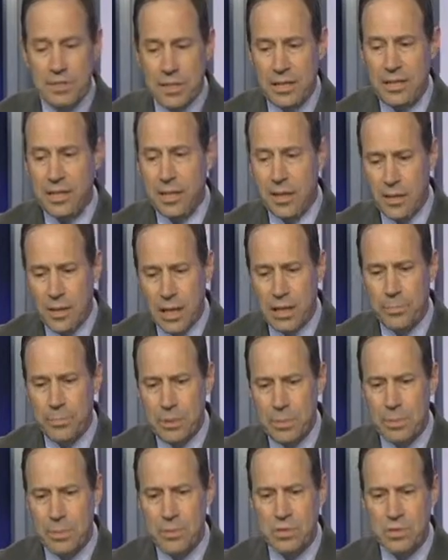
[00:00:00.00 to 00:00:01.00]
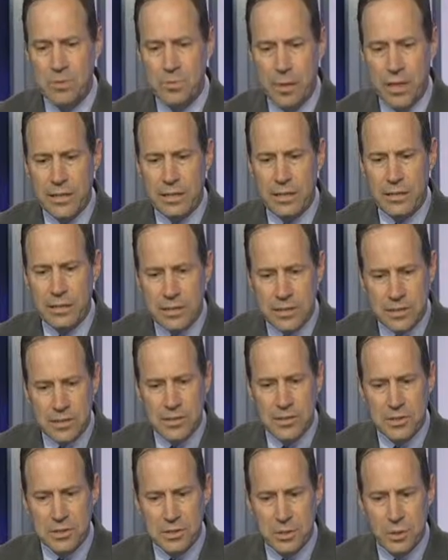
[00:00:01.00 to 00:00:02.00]
I think a lot of people expect that the
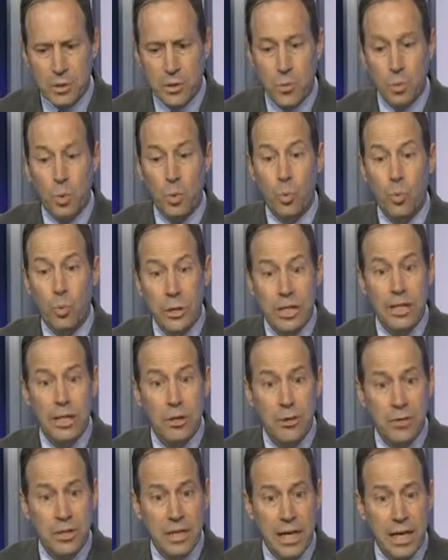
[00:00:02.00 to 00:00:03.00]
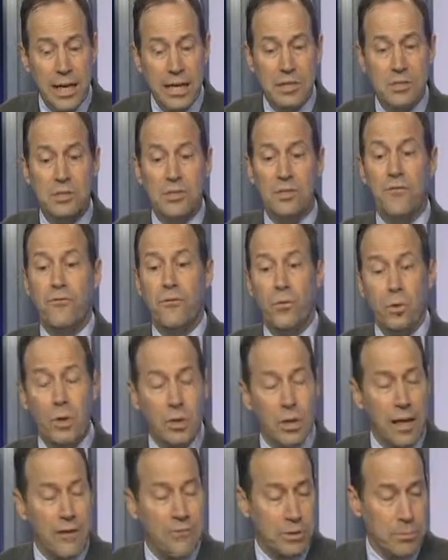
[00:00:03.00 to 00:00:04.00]
D.C. Circuit will rehear the case, the full
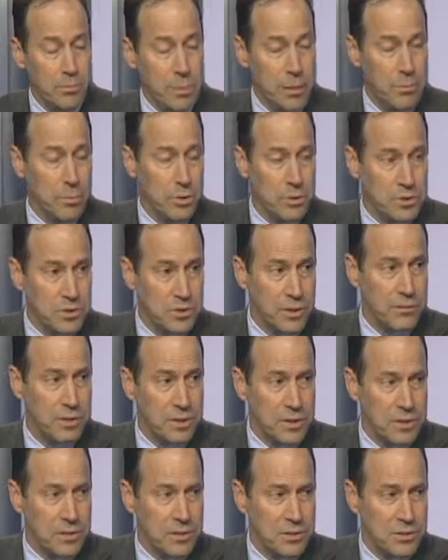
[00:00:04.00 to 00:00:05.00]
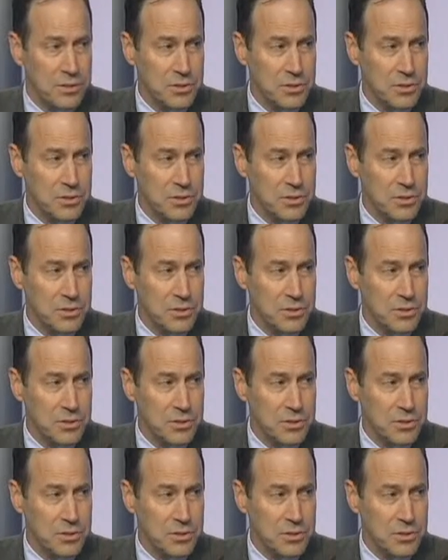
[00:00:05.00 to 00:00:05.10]
11 members of the D.C.